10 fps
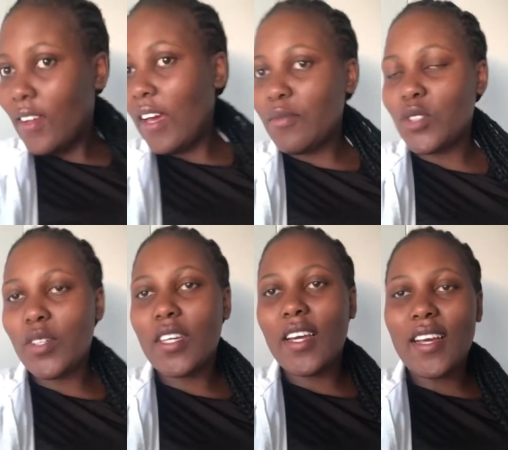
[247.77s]
no, I'm
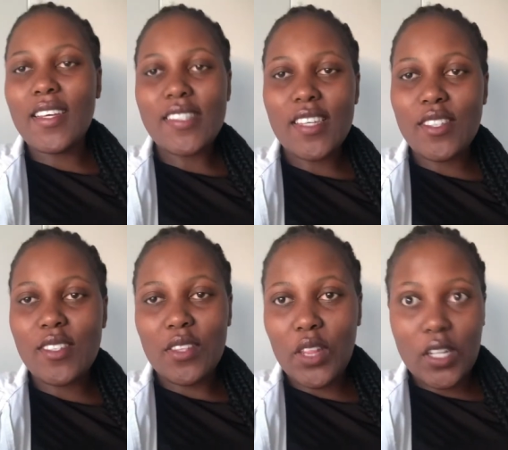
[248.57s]
joking, guys.
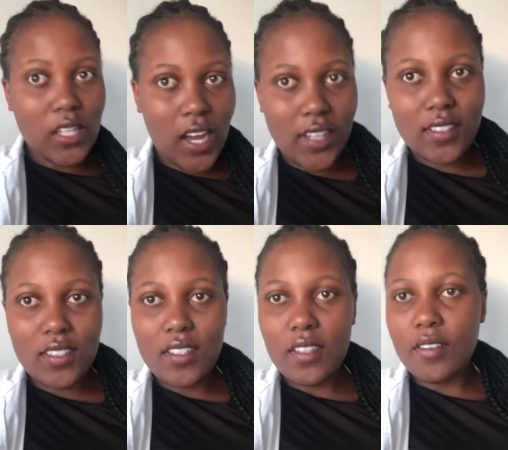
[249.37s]
It's not
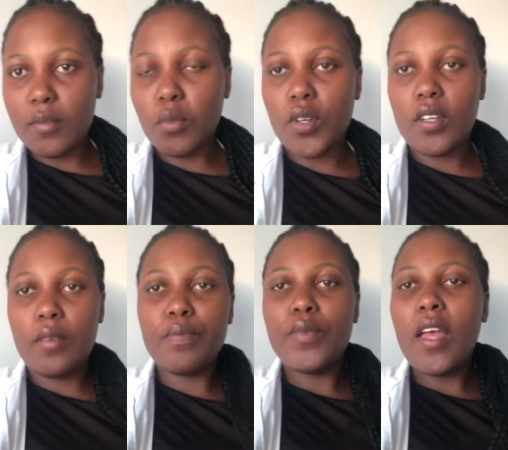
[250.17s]

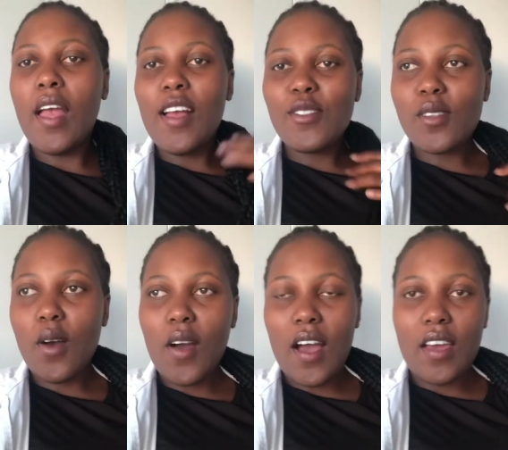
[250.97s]
morning.
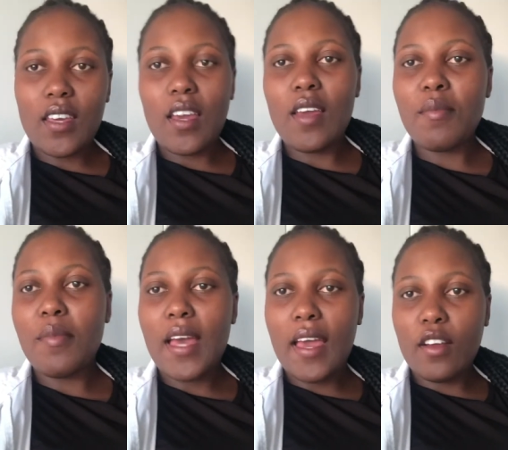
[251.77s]
So I came
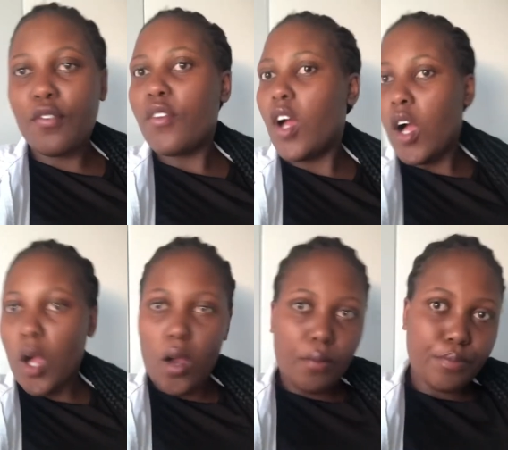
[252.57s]
back
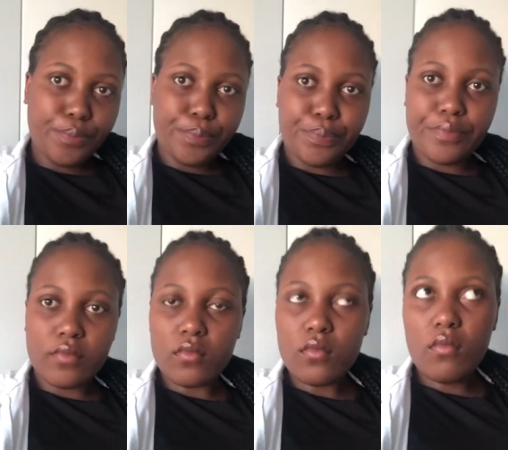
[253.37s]
from
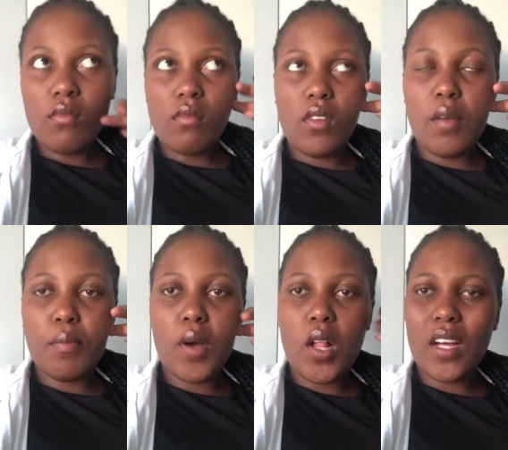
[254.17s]

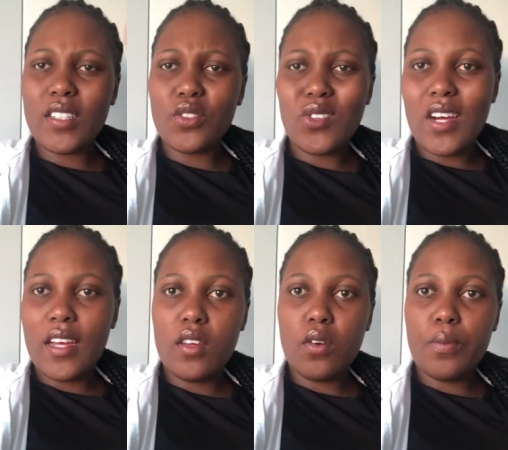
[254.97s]

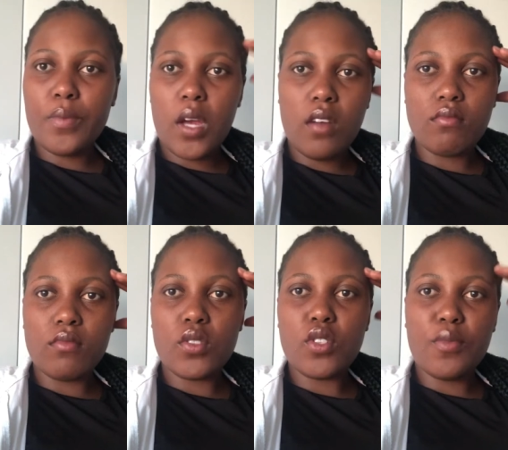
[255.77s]
Polkadraai, um,
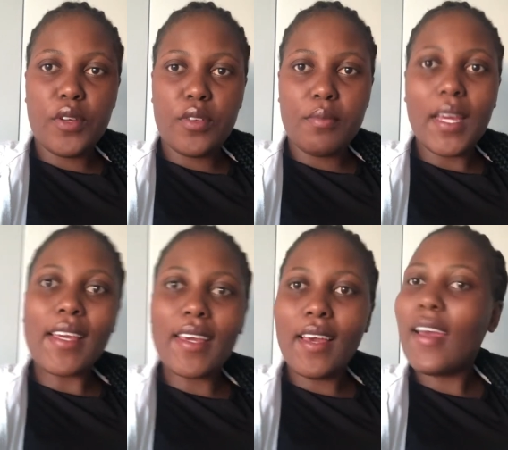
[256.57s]
strawberry
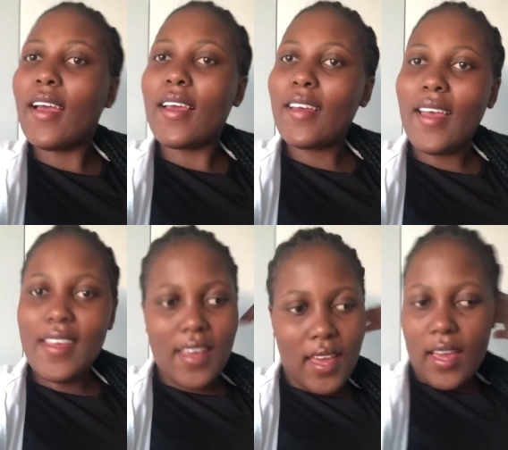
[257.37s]
picking
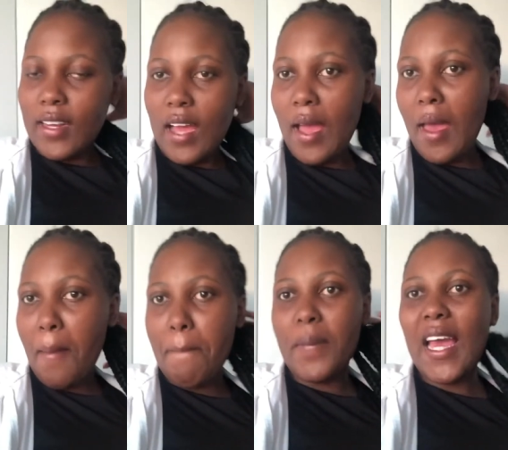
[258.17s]
and I
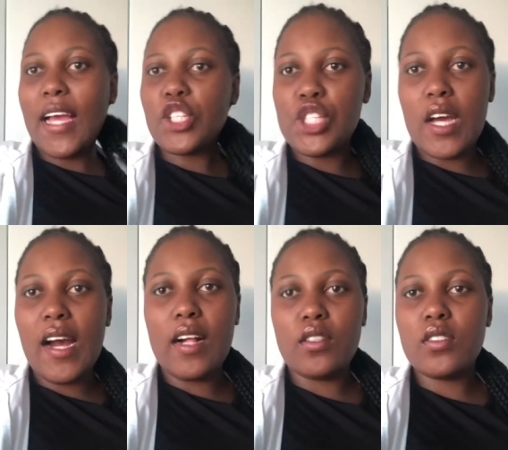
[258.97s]
am back,
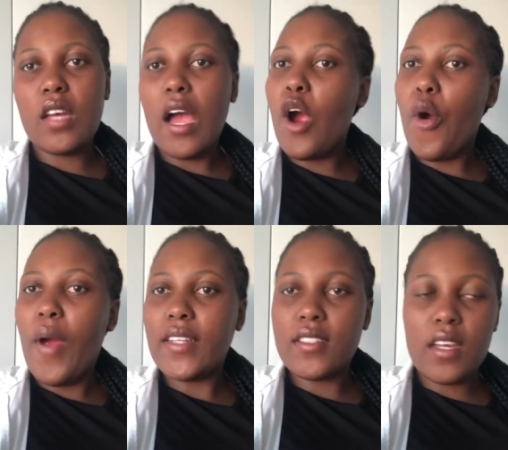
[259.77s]
child. All
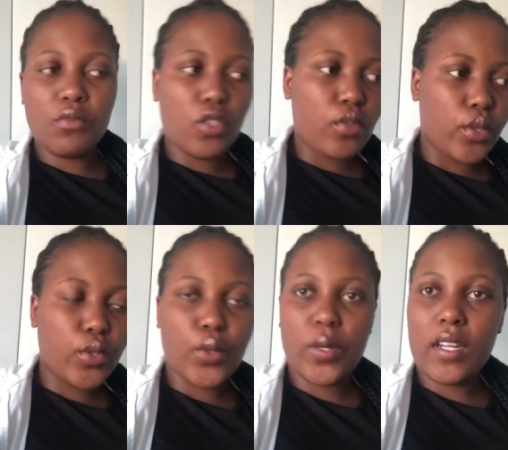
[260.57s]
right, now I'm just going
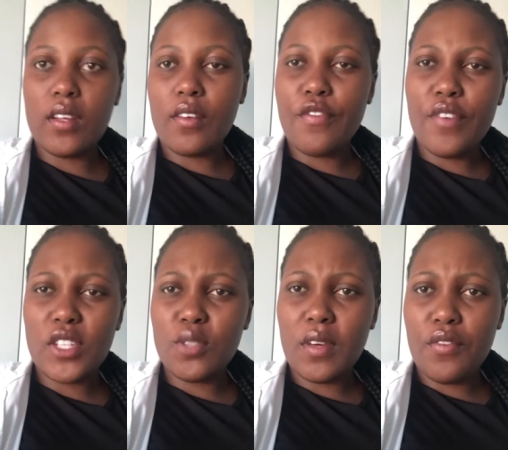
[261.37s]
to quickly
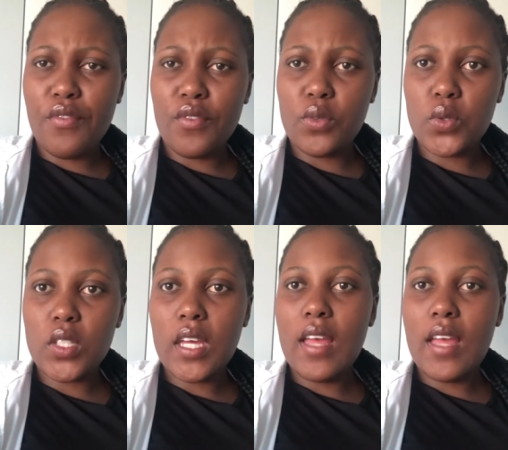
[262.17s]
fetch my food